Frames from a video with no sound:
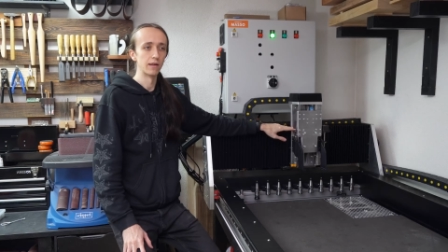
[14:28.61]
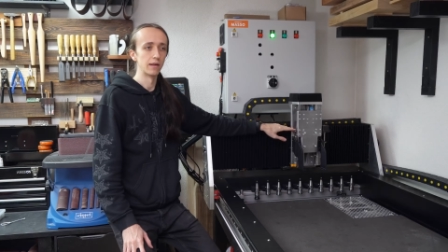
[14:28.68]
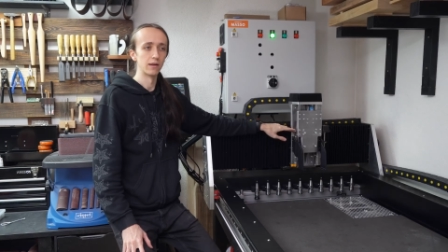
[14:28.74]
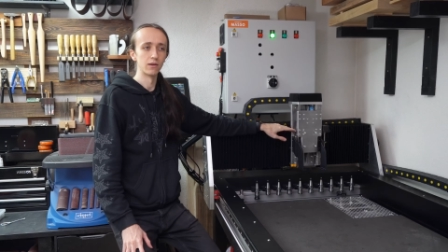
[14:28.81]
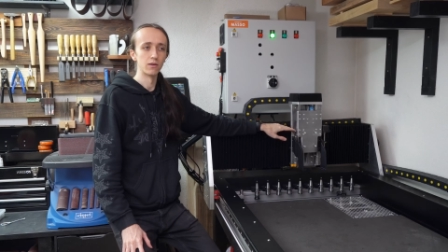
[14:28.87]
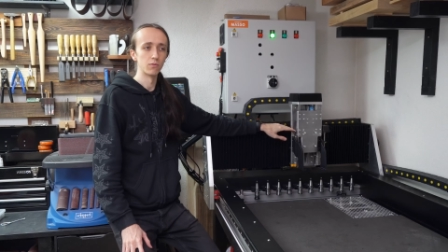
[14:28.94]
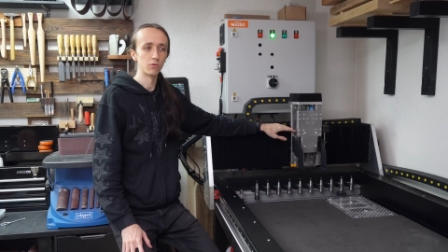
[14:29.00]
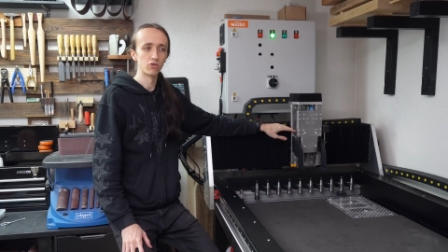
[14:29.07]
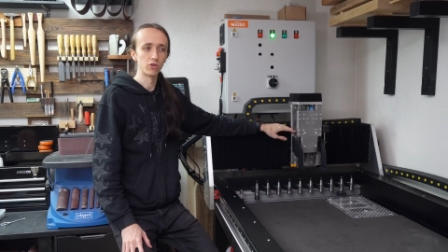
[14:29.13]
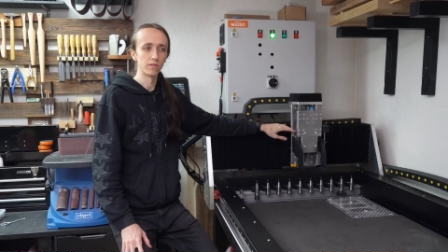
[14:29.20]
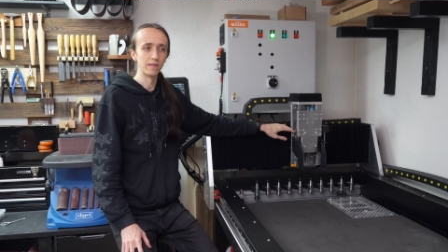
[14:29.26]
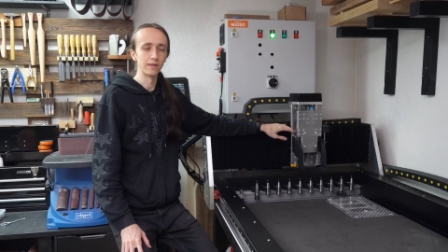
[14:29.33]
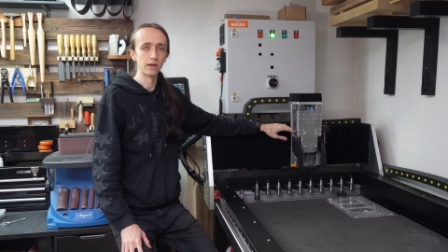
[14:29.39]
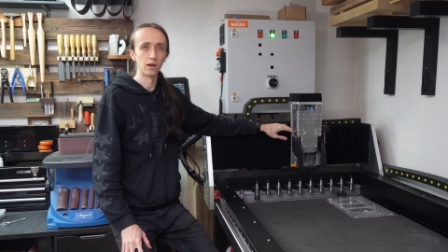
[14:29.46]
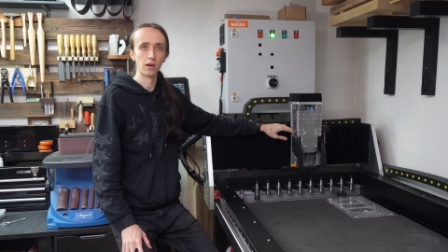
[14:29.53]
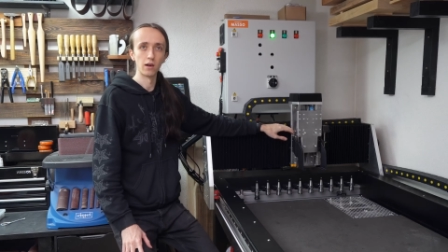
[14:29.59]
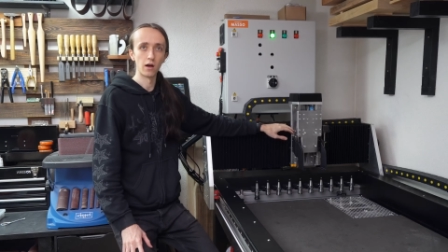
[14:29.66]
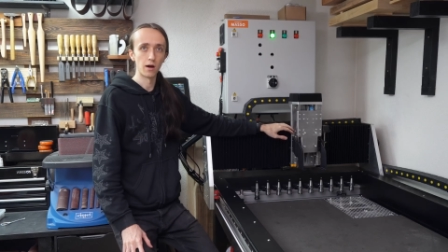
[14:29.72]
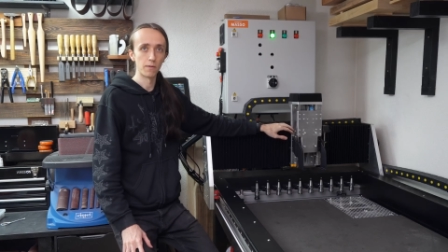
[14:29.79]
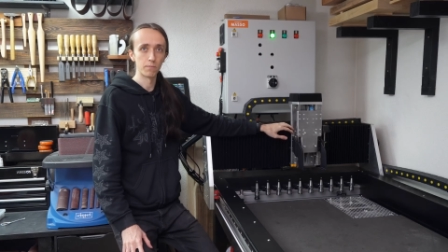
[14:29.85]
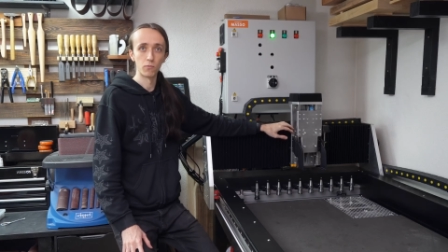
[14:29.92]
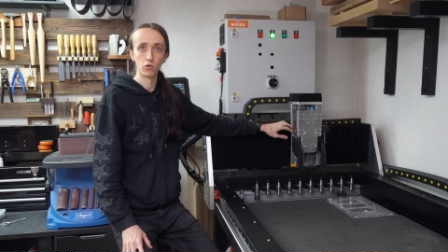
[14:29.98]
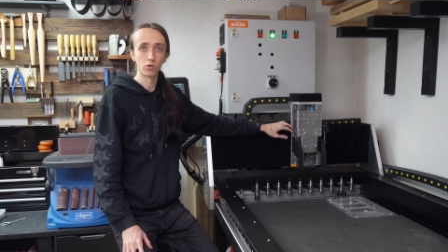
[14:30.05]
Uh, you would just need a
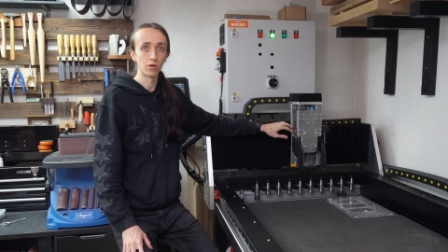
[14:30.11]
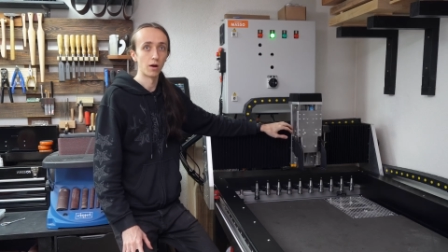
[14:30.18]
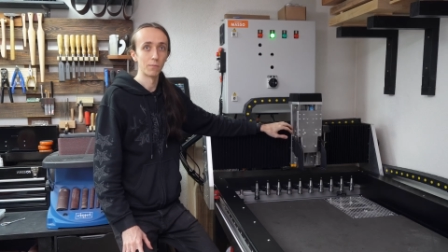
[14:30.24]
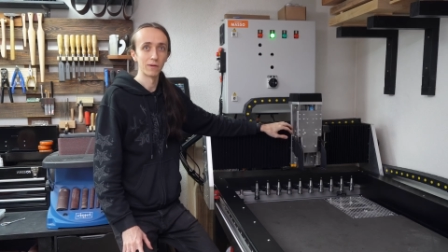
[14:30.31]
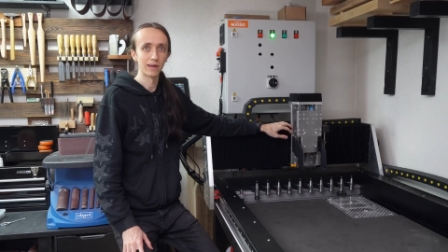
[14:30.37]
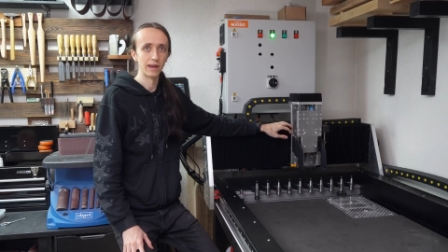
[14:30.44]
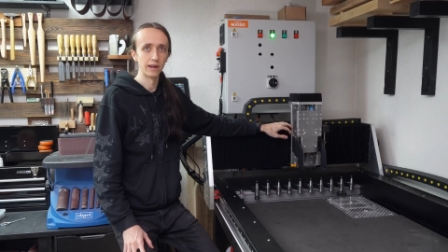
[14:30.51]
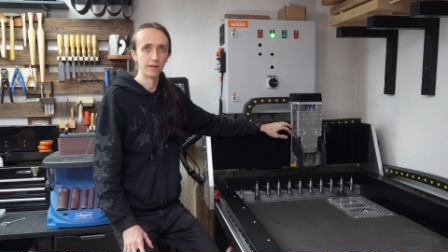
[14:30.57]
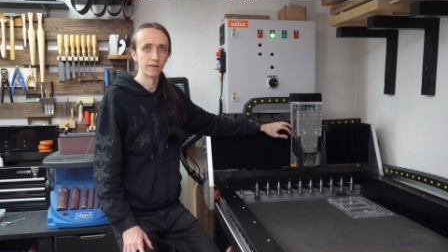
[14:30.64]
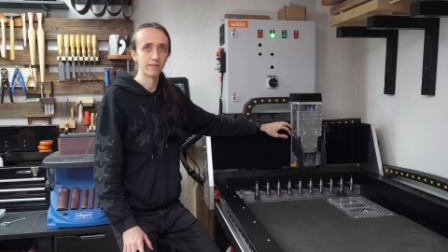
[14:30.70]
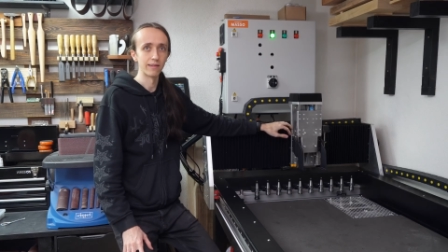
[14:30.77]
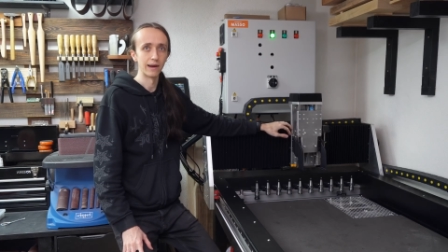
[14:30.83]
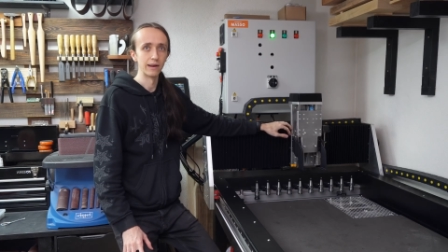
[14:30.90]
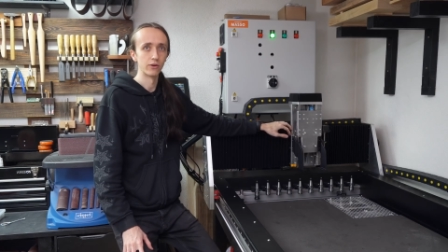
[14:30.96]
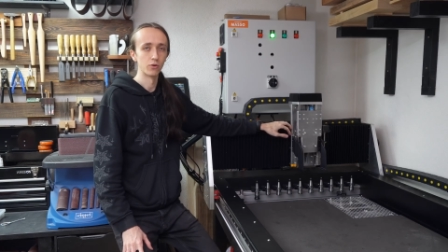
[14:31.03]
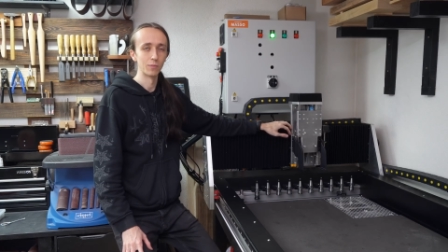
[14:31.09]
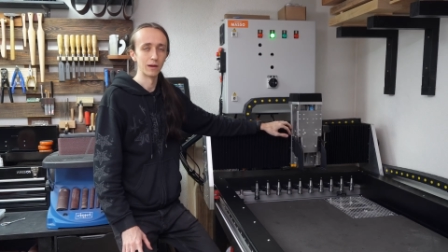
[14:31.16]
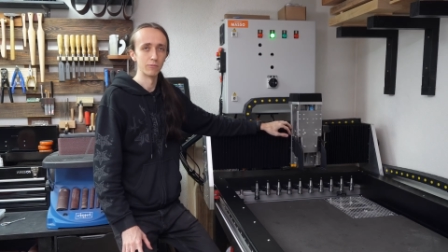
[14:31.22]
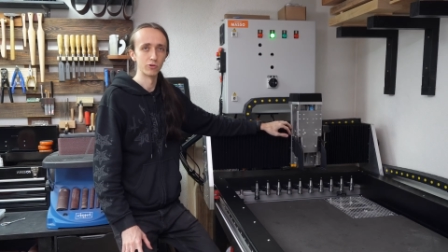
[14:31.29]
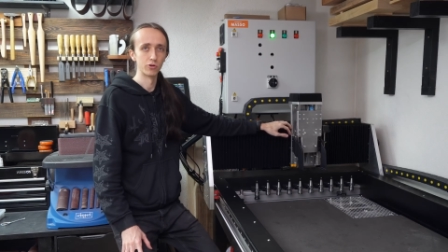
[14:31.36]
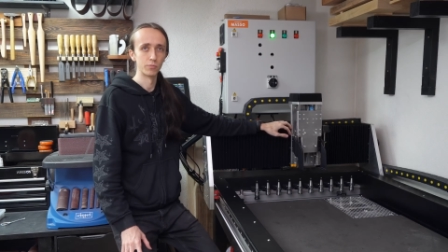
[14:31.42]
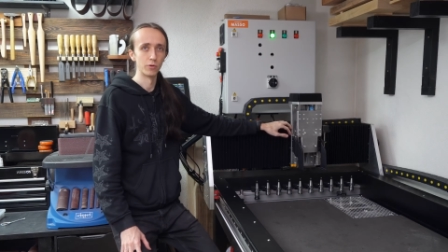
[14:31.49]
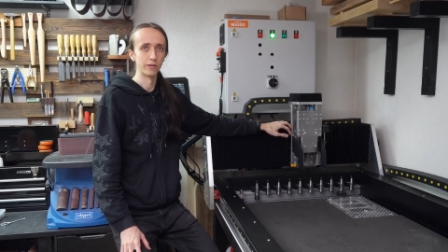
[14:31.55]
lot more complicated design to be
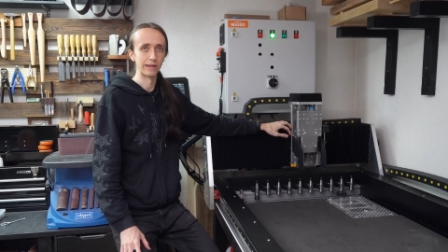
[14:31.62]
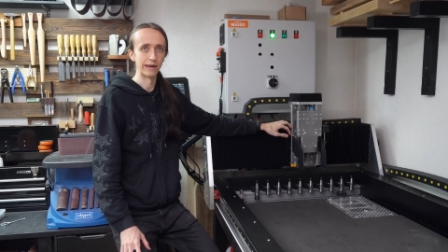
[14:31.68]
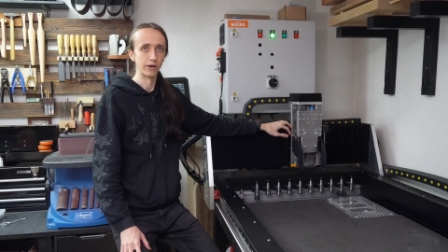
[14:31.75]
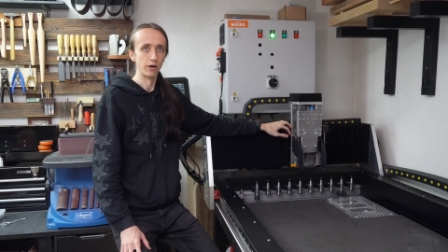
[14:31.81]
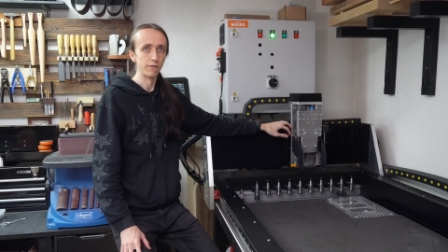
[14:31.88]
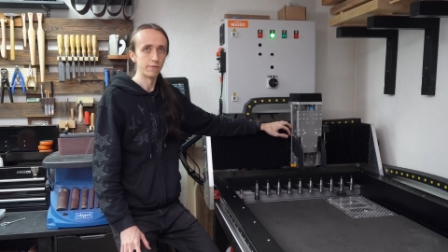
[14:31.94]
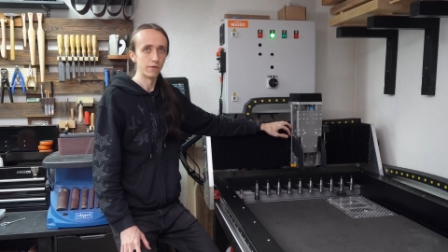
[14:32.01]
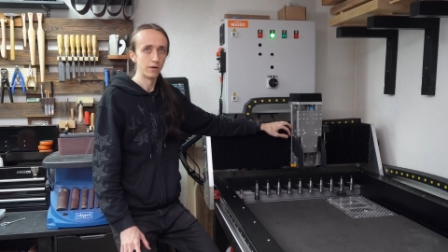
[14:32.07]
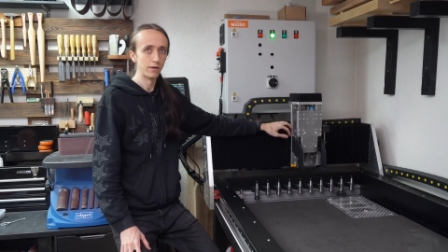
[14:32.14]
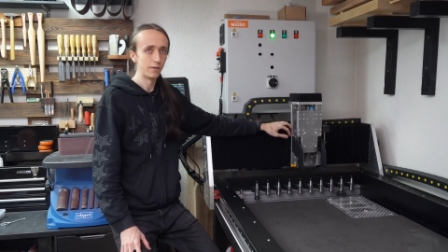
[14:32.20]
able to pull that off.